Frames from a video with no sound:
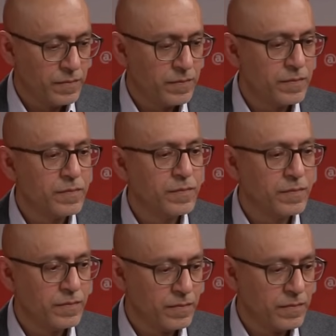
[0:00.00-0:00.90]

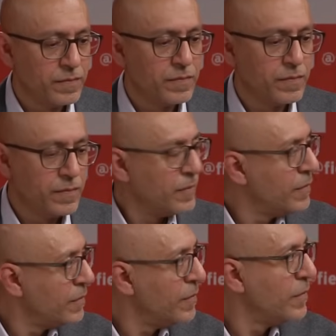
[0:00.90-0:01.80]

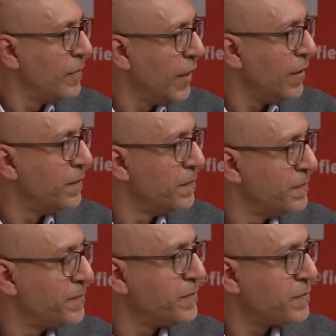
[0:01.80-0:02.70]

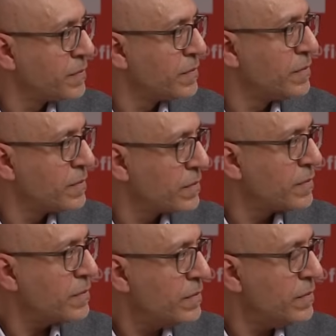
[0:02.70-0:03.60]

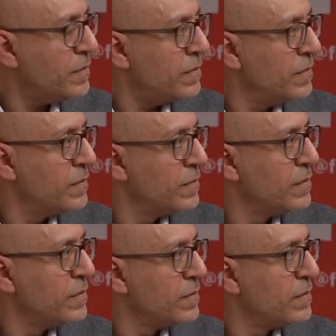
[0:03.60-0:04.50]

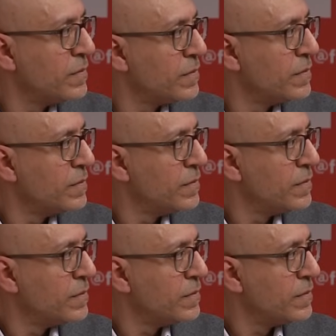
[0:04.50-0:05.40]

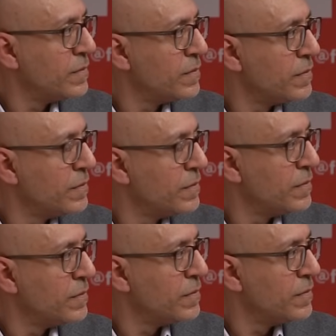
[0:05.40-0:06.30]

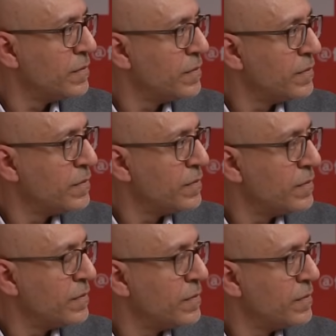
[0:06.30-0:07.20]

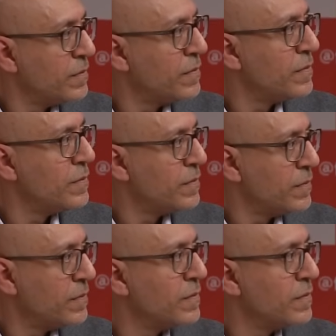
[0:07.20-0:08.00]
This person isn't speaking.